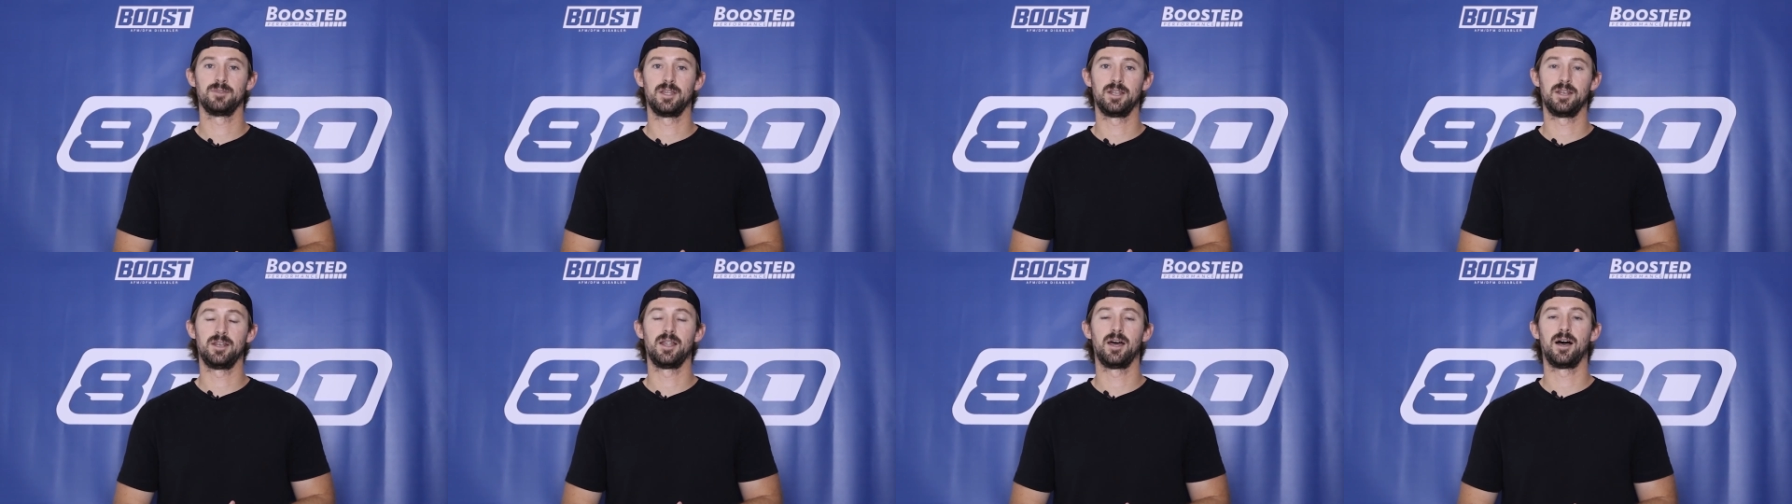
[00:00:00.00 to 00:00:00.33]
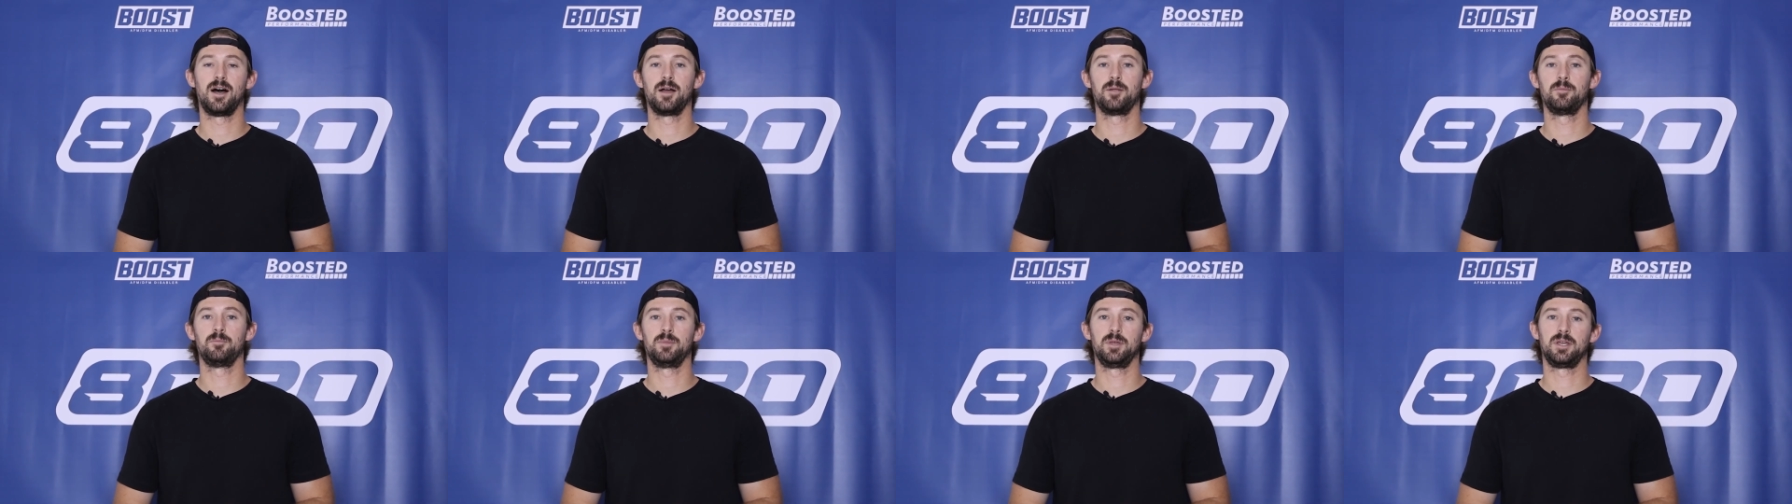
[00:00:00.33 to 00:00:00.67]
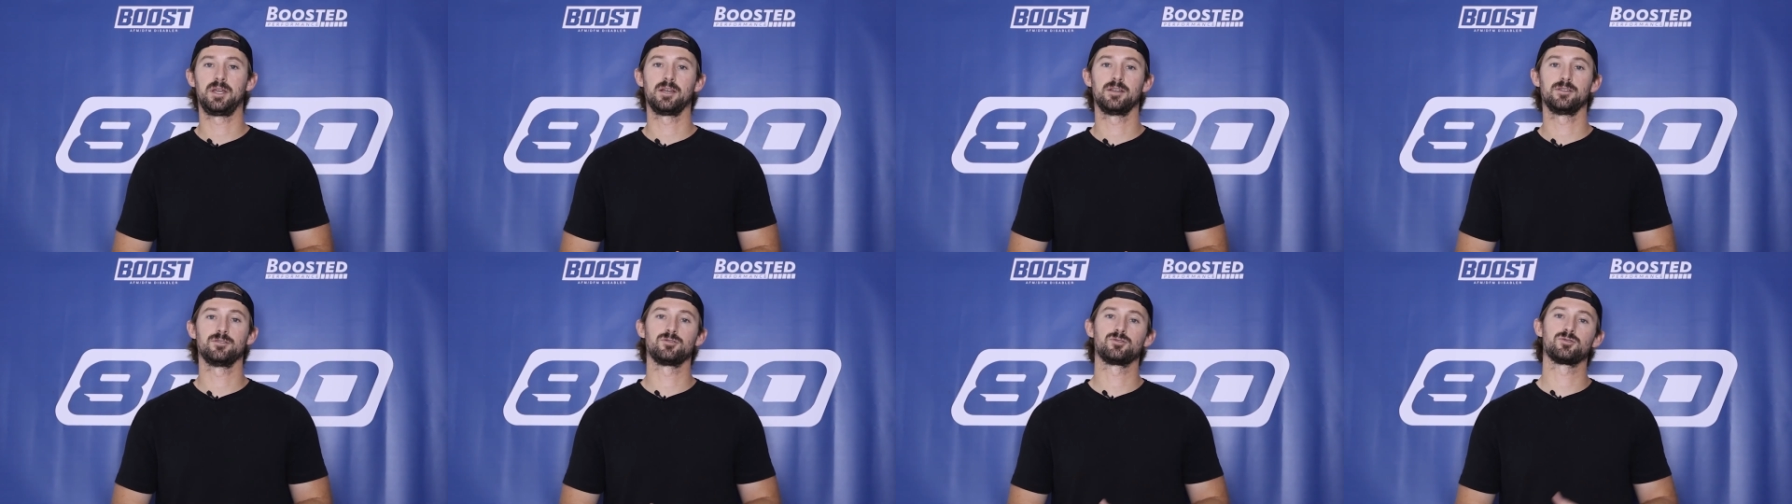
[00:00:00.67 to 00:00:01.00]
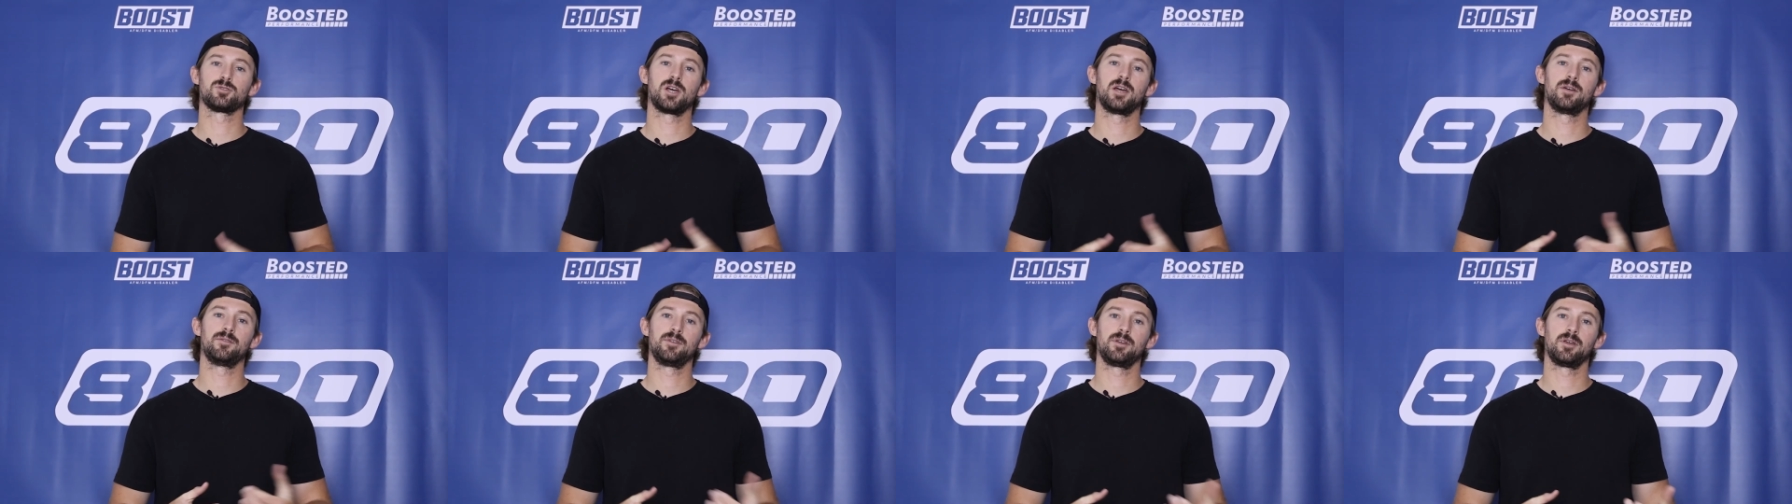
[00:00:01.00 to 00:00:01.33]
than not because
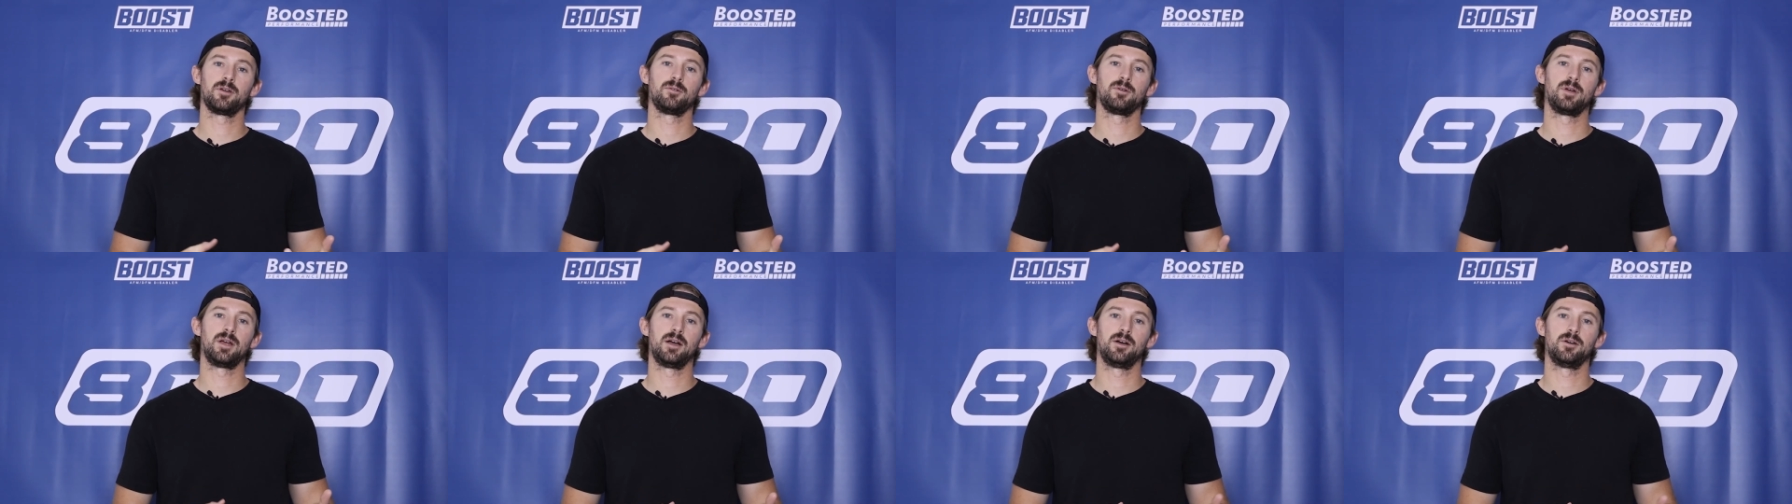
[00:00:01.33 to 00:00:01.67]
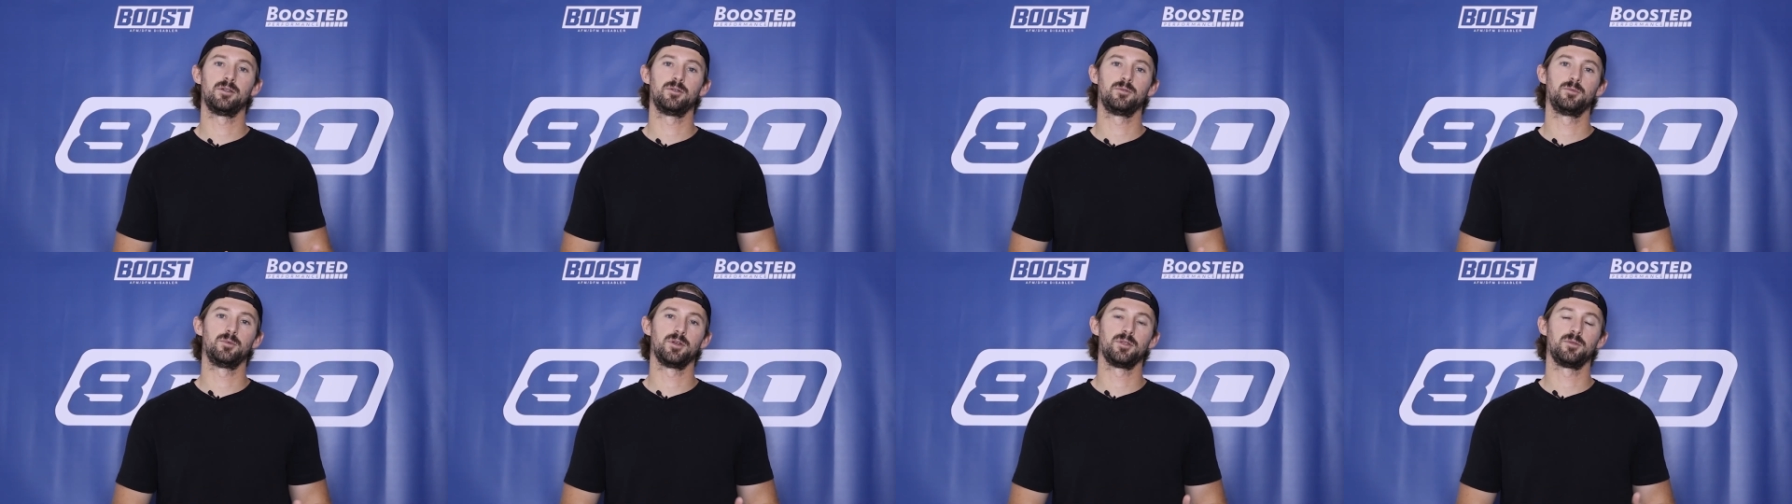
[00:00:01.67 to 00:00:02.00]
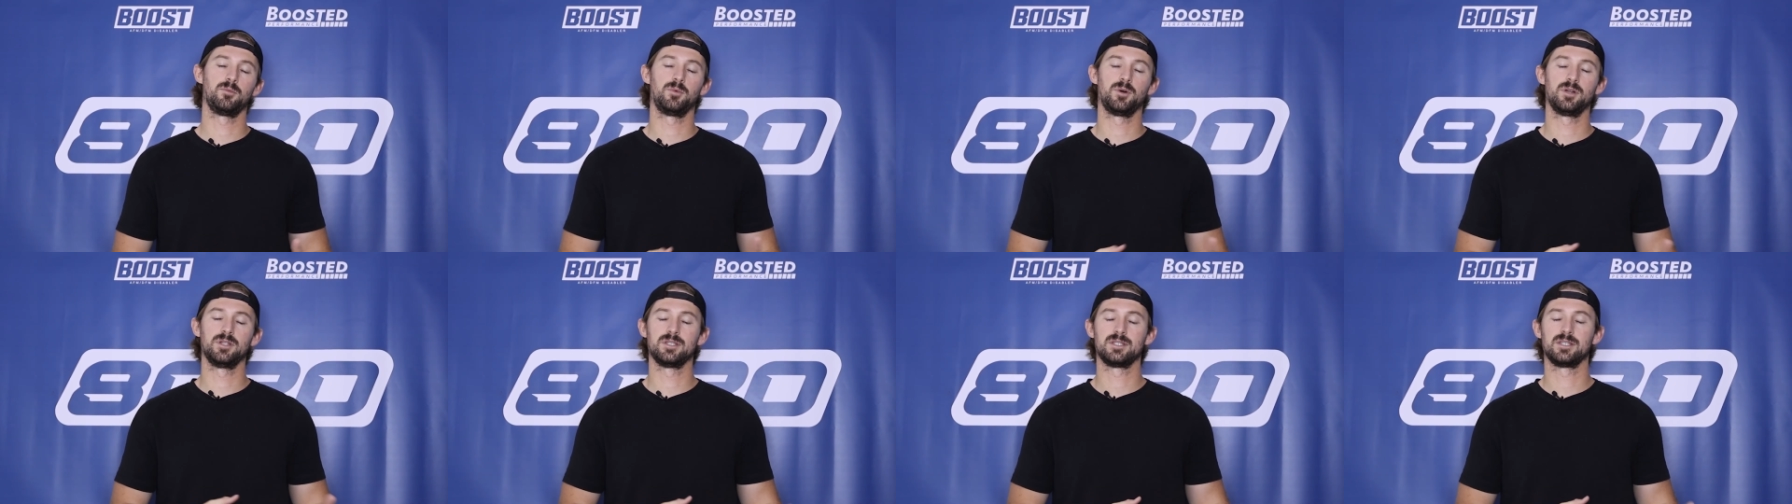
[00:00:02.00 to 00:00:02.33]
driving around with one